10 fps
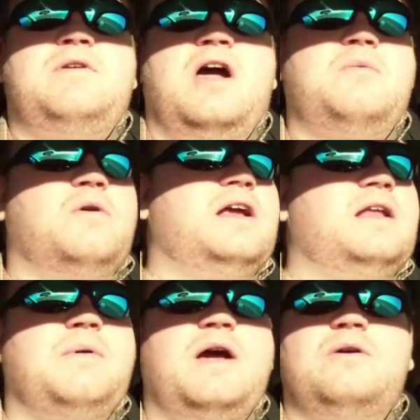I'm not
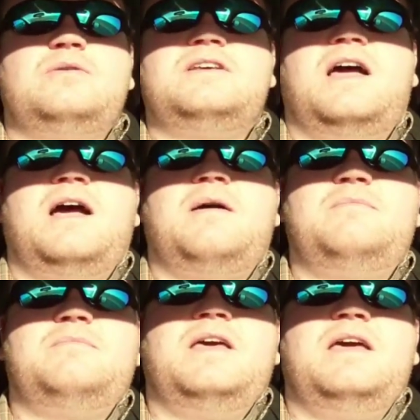worried about
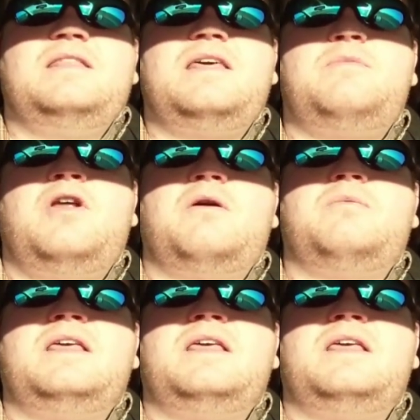them